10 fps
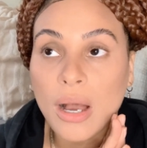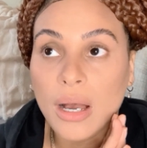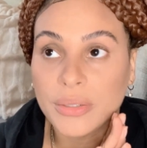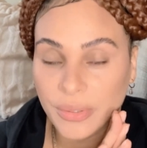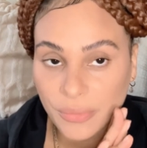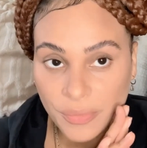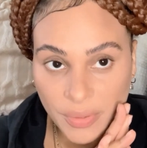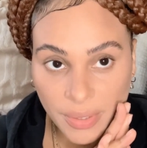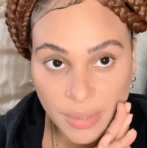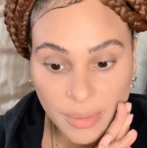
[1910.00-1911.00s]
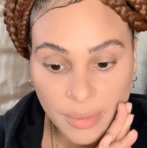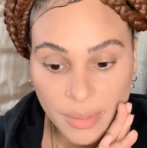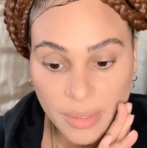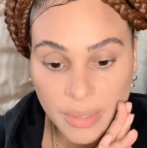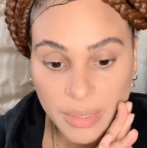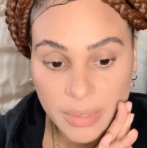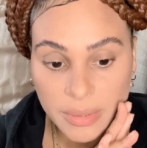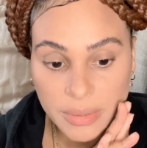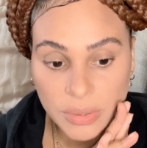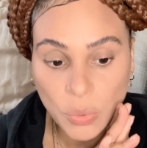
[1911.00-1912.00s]
Another thing
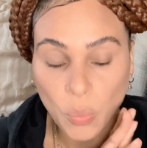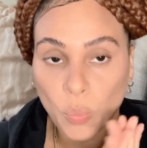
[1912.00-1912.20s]
is,